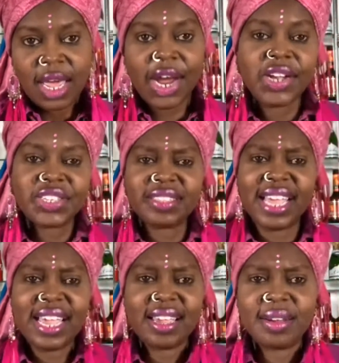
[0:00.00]
Here's the
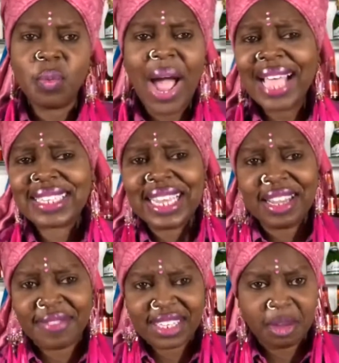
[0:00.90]
thing. Why is
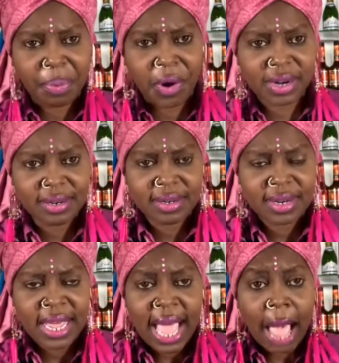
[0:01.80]
any of this important?
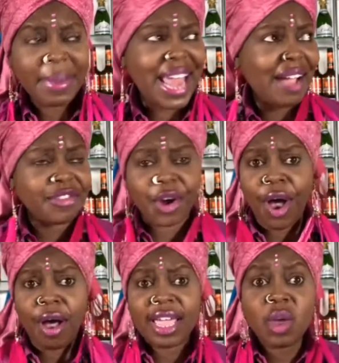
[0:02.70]
I mean, after
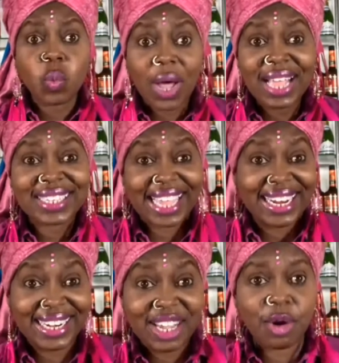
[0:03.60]
all, he was a
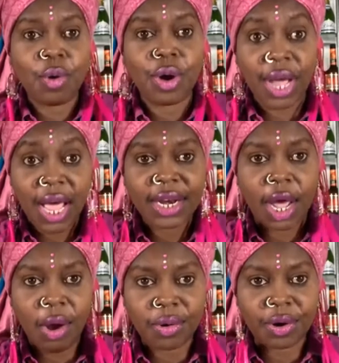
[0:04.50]
legal gun
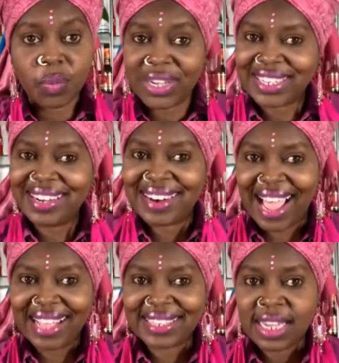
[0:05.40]
owner, was he
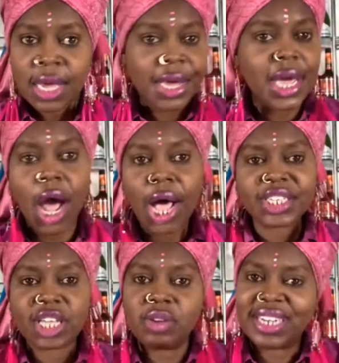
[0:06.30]
not? He
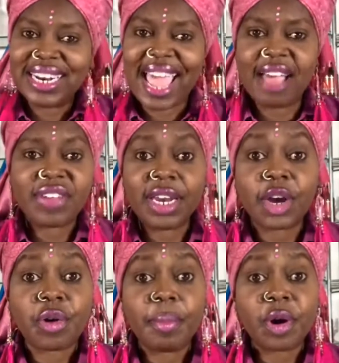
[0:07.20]
also didn't have any
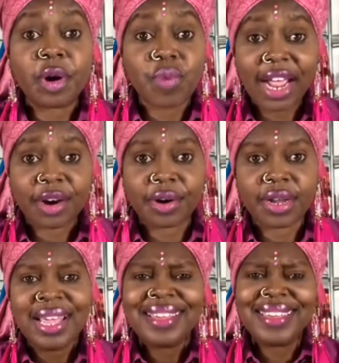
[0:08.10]
criminal record.
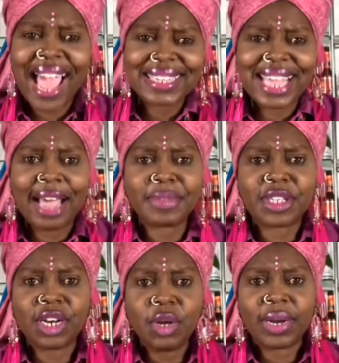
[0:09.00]
Yes,
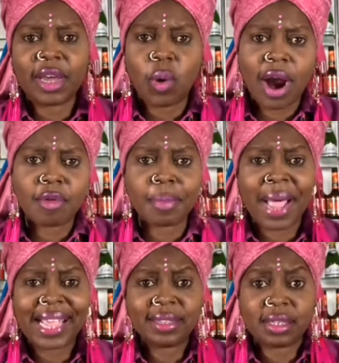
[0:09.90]
absolutely. Inquirer
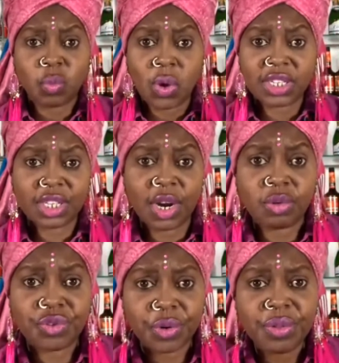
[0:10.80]
Minds wants to know
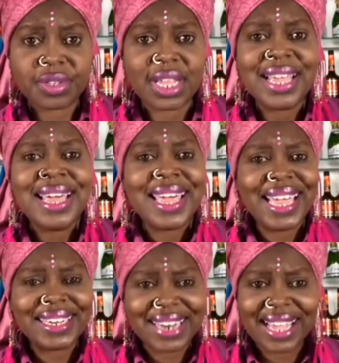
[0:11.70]
truths.
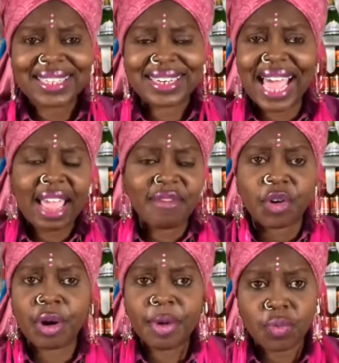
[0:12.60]
He does not have a
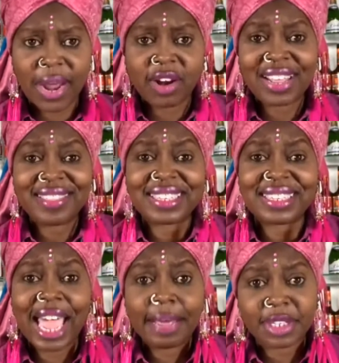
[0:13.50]
criminal record, and this
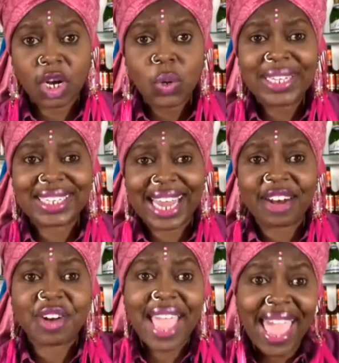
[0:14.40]
is absolutely
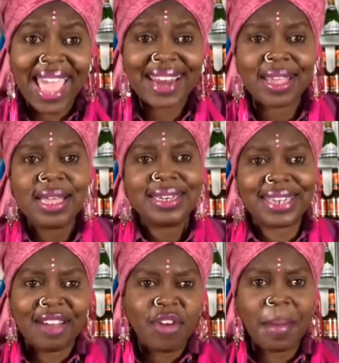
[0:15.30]
slander and
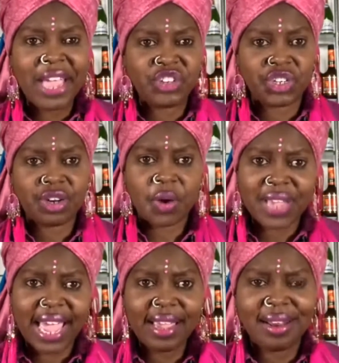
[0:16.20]
defamation,
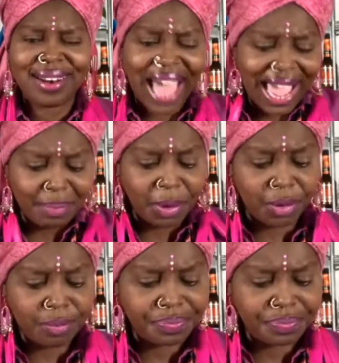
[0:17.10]
okay? Libel.